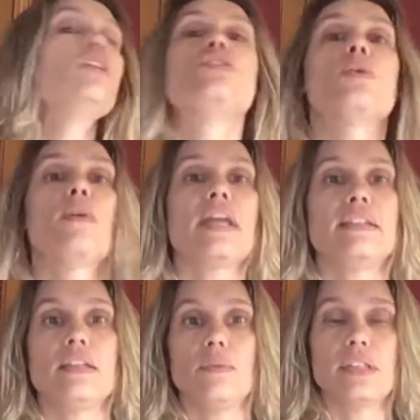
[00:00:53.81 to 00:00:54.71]
So what I
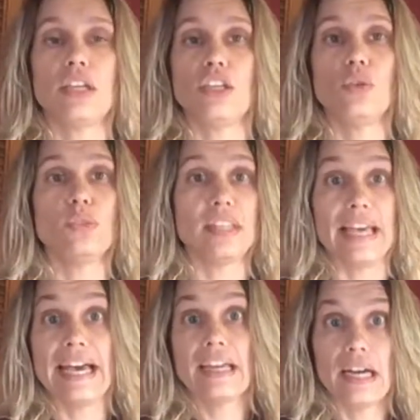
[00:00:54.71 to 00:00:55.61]
did was I used
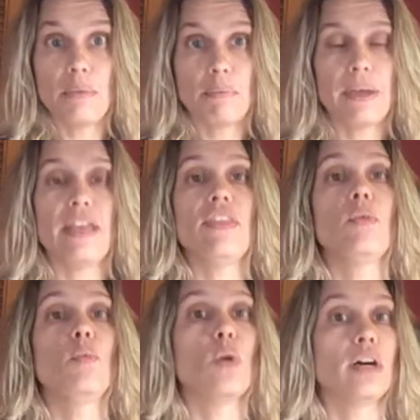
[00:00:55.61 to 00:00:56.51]
that up, and
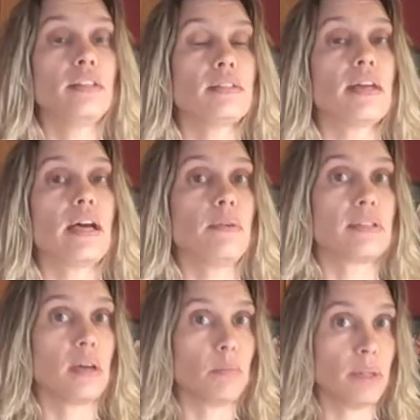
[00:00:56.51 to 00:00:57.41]
then once I was
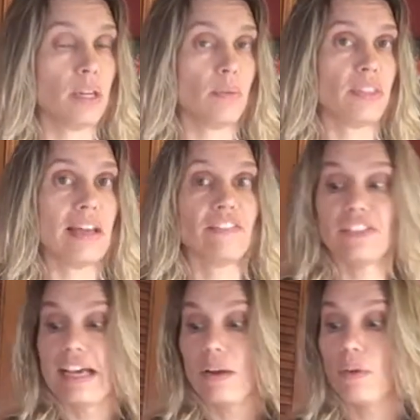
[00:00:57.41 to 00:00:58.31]
completed with that
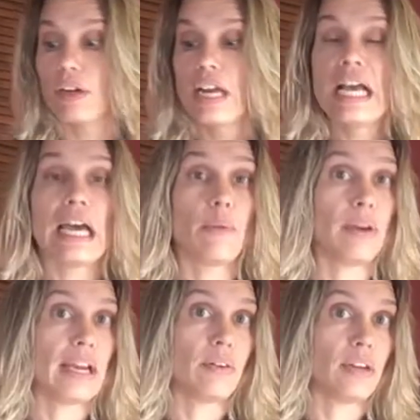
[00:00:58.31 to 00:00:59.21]
flour, I
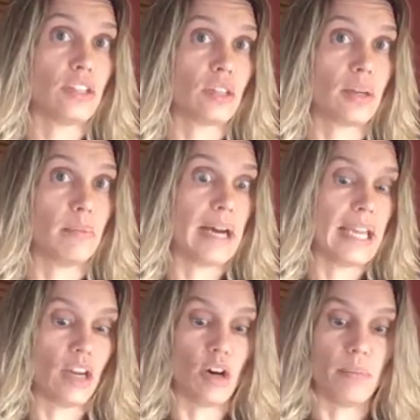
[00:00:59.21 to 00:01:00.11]
went out and I started
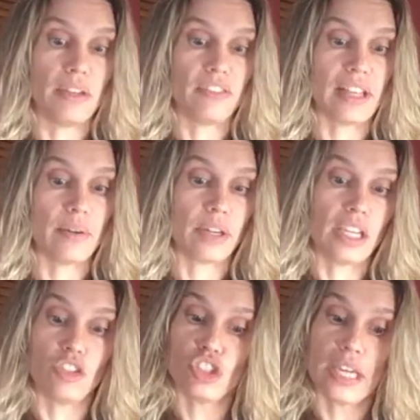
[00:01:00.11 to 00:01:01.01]
buying almond flour
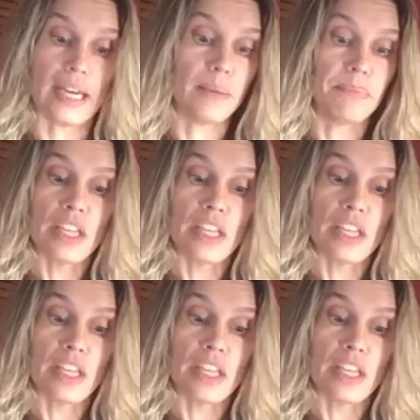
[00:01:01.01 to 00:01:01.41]
each time.